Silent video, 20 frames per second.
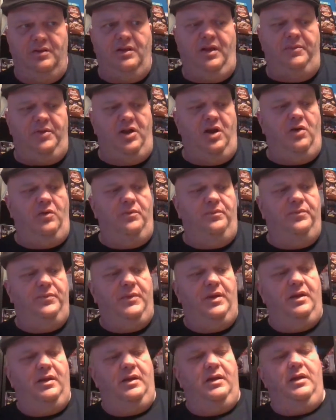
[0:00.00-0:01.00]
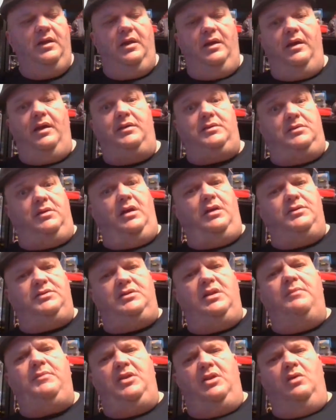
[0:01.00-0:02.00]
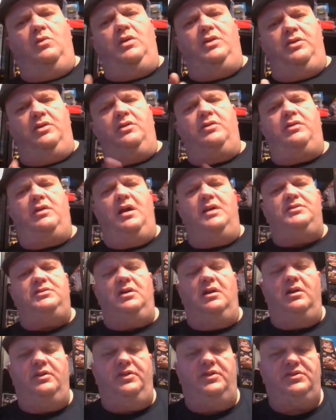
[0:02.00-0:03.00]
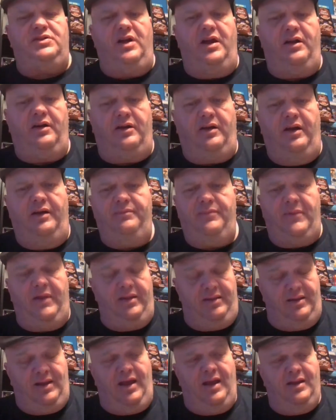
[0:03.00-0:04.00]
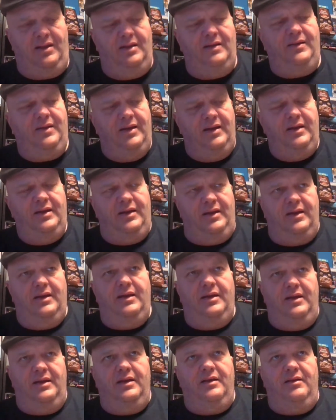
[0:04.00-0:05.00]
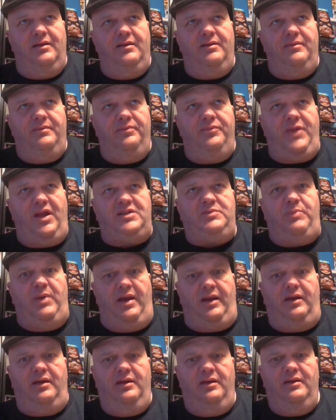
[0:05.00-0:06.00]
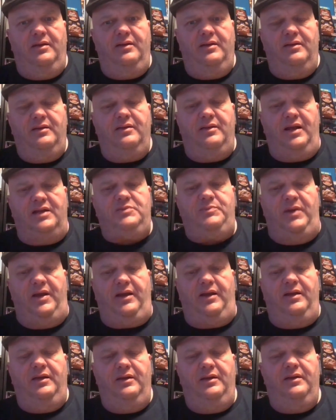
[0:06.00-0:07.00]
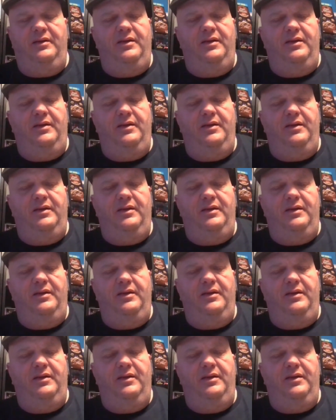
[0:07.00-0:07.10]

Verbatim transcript: Let me know. As well as let me know what your thoughts are on the Snyder Cut. That that's big. That's big.